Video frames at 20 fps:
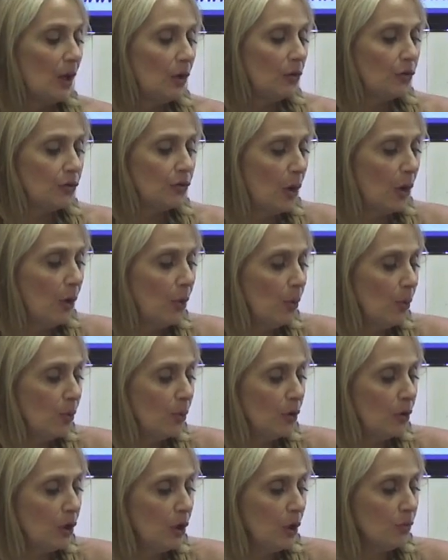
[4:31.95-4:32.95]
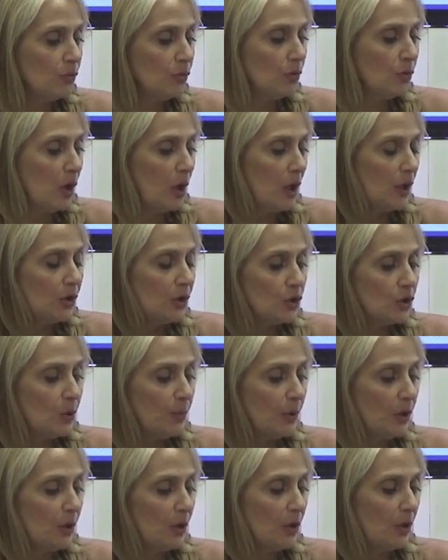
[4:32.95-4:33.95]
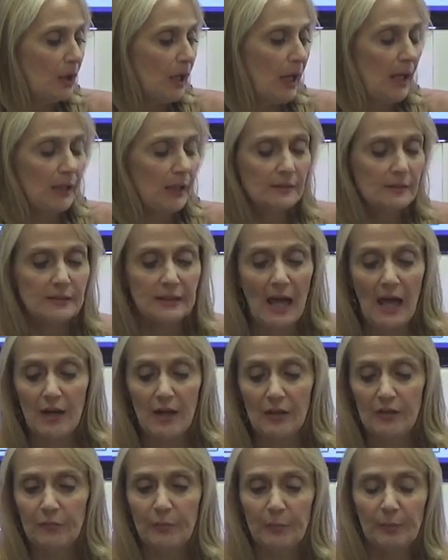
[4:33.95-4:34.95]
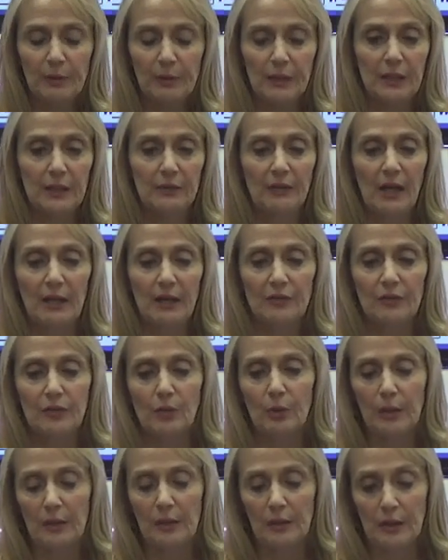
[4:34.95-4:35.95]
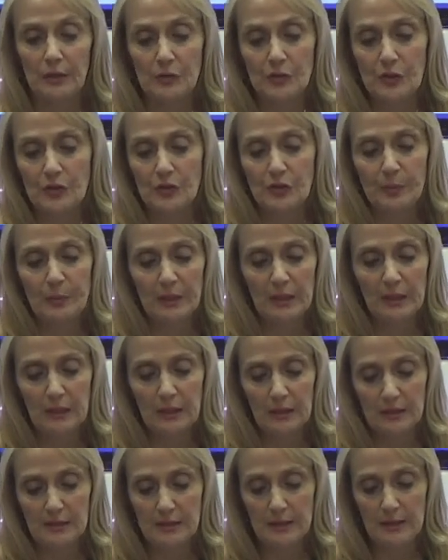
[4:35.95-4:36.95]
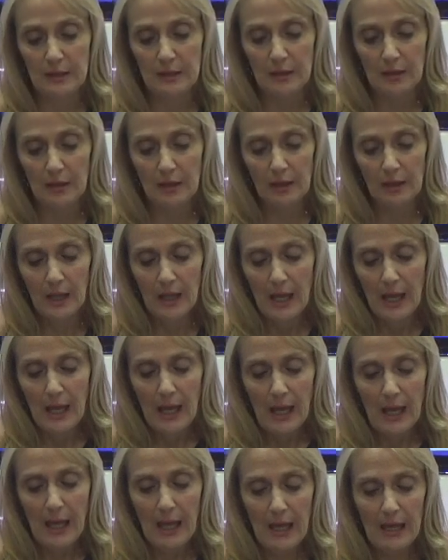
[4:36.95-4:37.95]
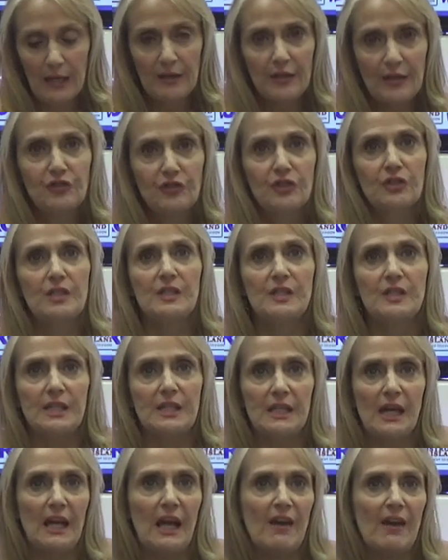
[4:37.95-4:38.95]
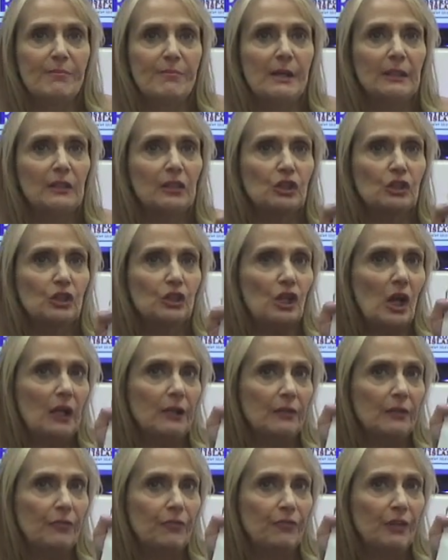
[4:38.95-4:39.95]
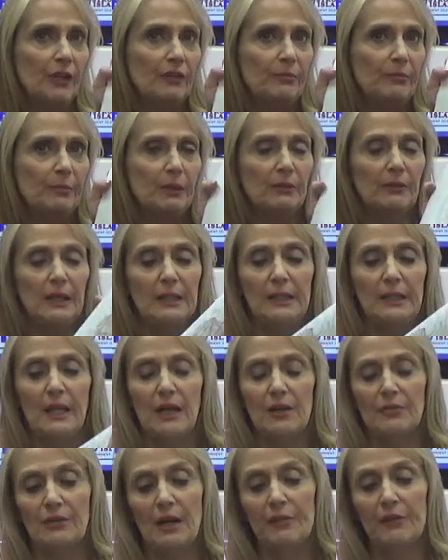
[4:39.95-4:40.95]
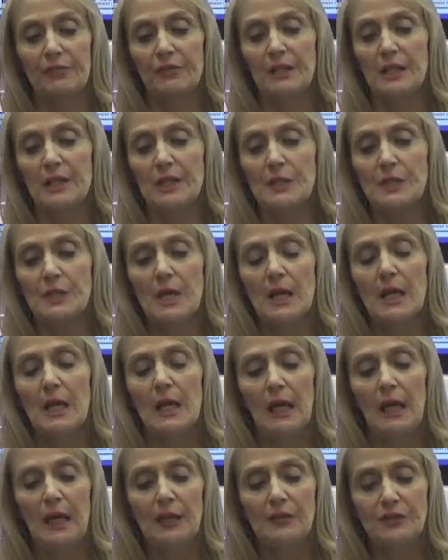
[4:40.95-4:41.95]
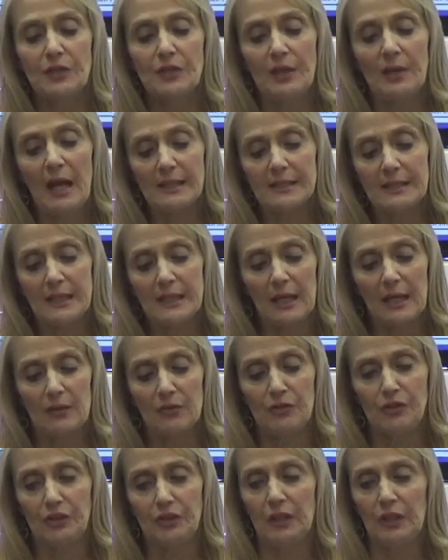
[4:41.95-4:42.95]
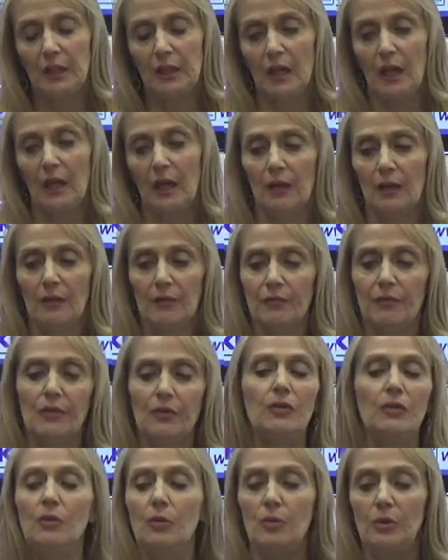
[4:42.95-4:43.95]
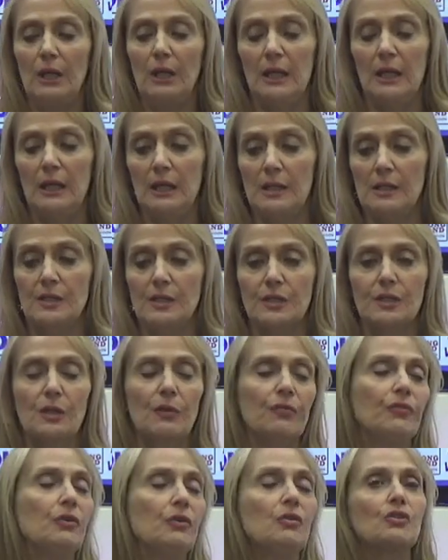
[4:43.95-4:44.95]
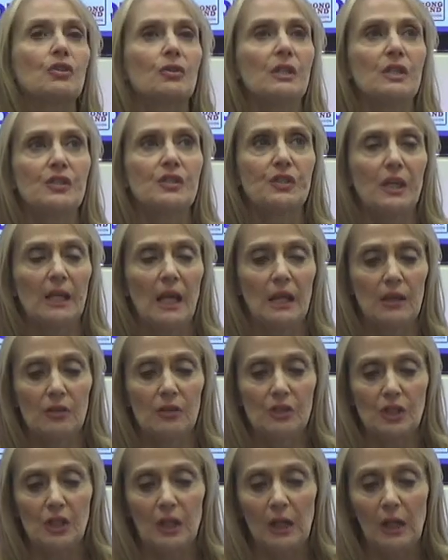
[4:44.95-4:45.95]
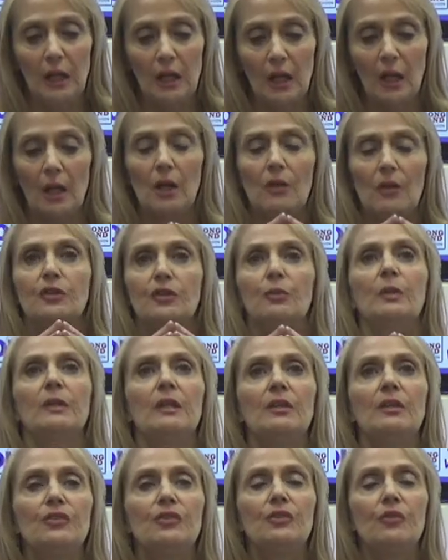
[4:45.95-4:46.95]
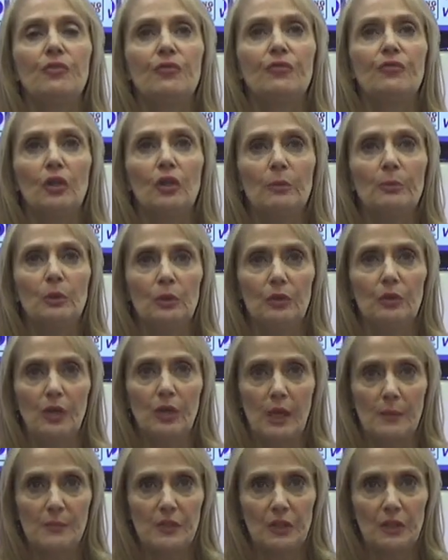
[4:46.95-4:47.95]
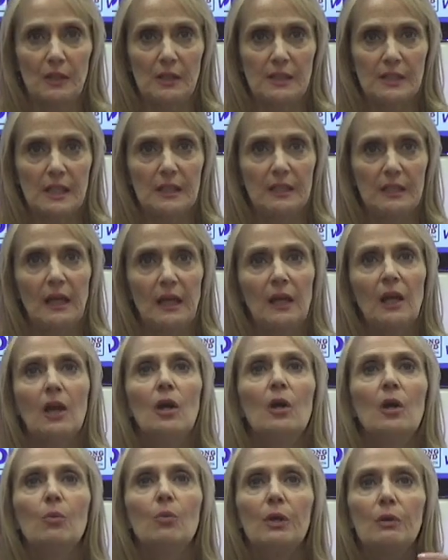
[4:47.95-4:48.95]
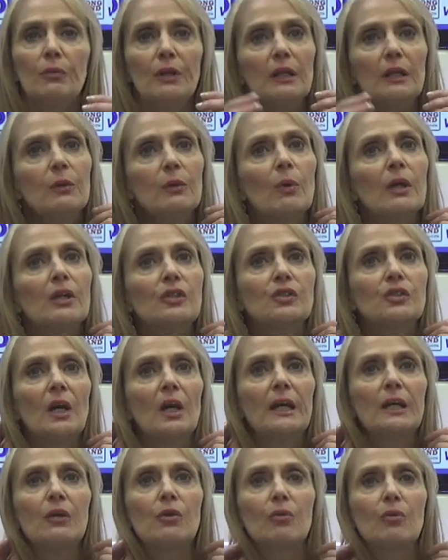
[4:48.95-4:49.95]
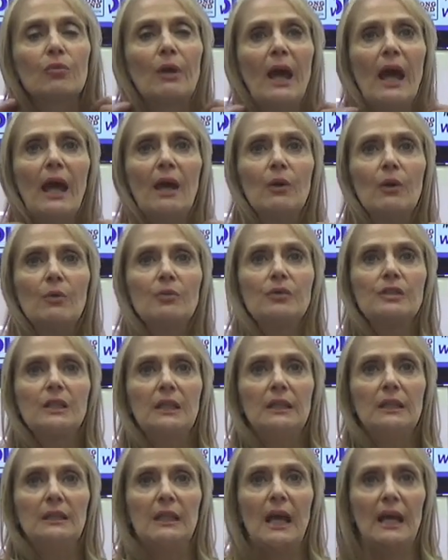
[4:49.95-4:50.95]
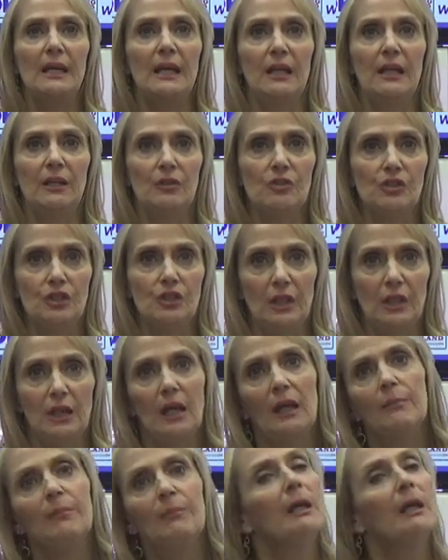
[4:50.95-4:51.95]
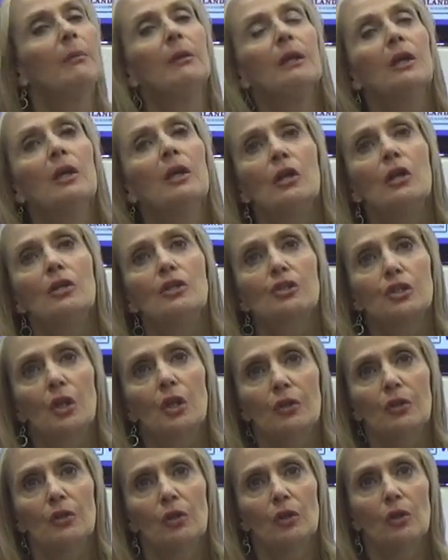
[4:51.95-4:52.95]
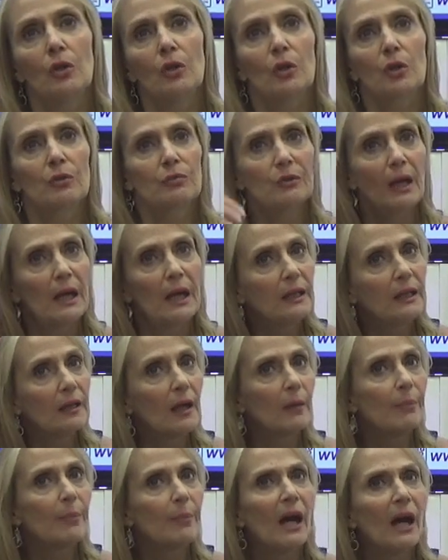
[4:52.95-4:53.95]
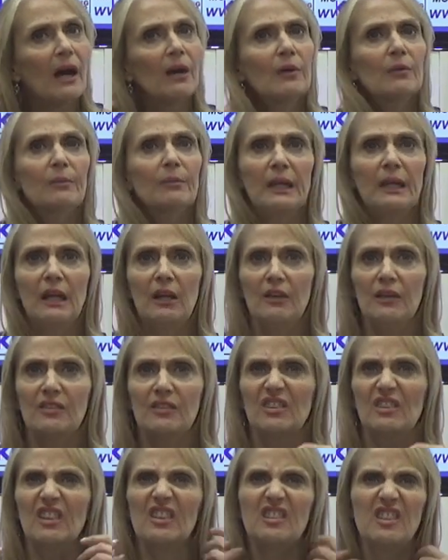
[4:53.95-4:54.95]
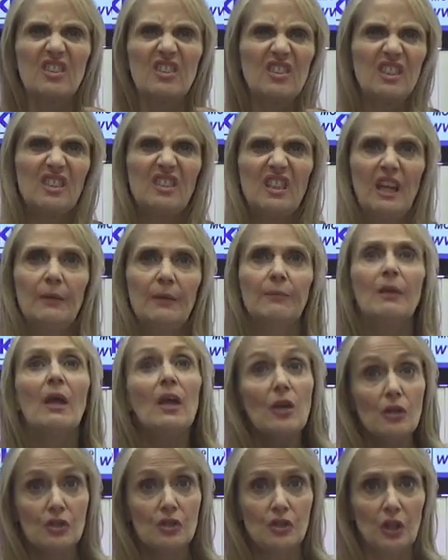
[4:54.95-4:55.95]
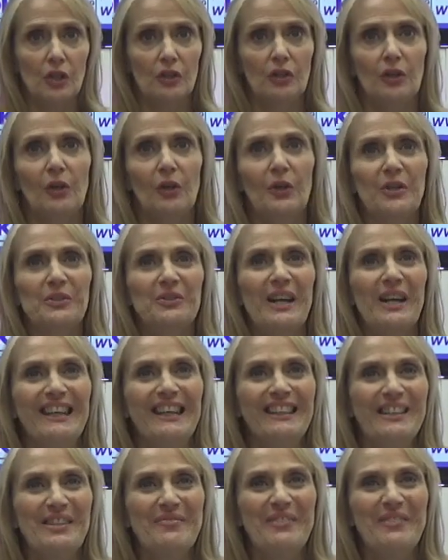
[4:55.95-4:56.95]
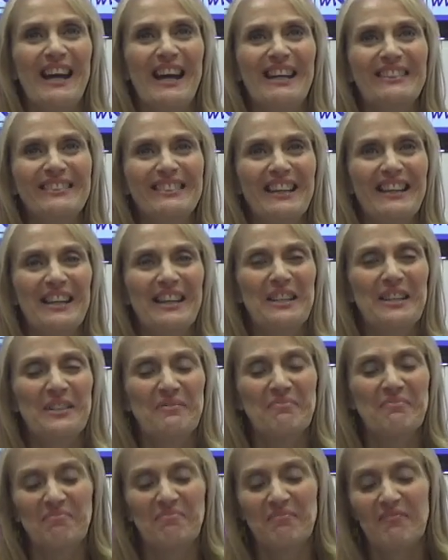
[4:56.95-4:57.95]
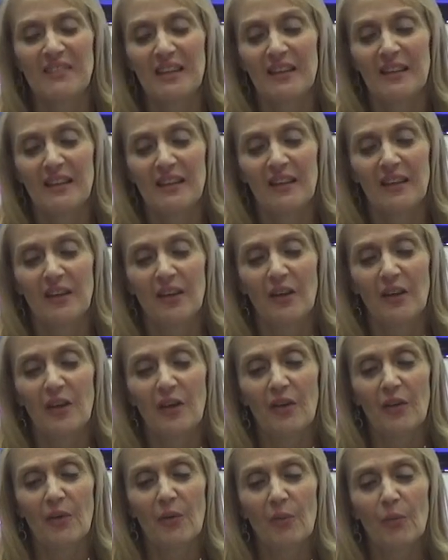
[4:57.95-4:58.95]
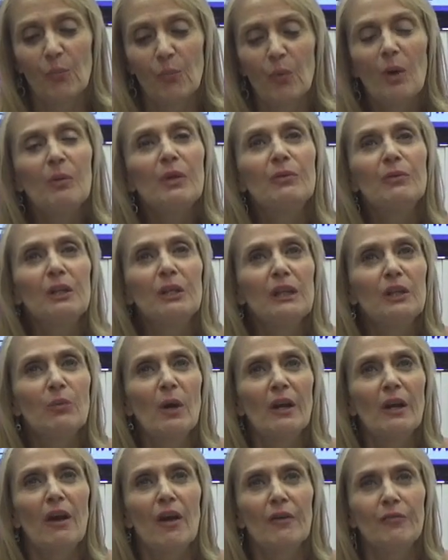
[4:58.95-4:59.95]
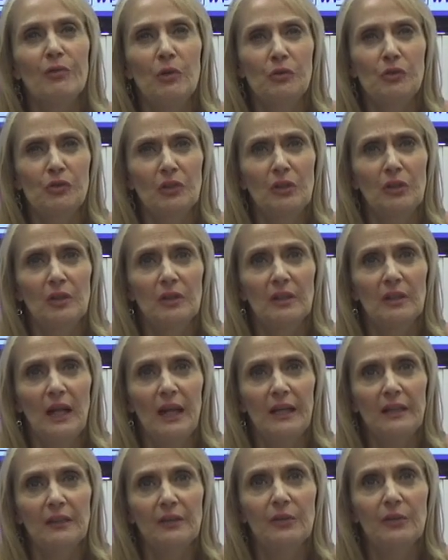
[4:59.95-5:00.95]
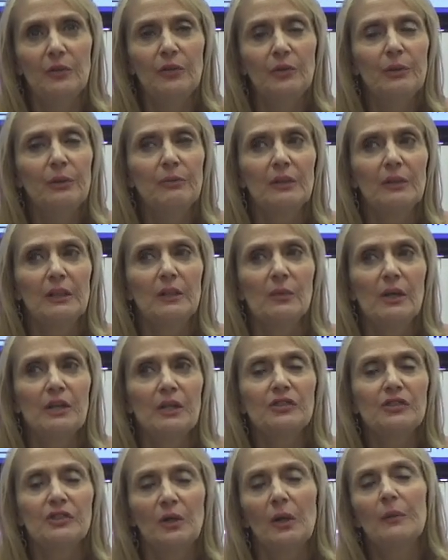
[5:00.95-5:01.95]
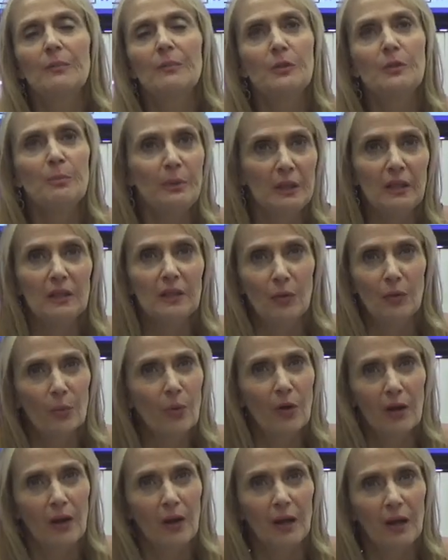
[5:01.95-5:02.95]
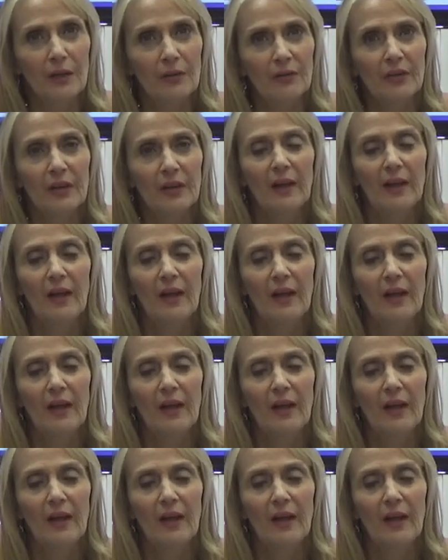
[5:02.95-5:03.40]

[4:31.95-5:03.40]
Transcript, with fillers: So, you know, uh, Jupiter and Saturn have been playing around in Aquarius since the beginning of this year. And as you can see, I have my little chart in front of me right now to reference. And so that's the energy of newness, futuristic energy. So when this full moon comes in on Sunday, we really want to try and ground in that energy and maybe journal or write about. My hair doesn't look so good today. Journal or write about. Um, what we really want our future to look like. Who do we really want to show up to be in the world?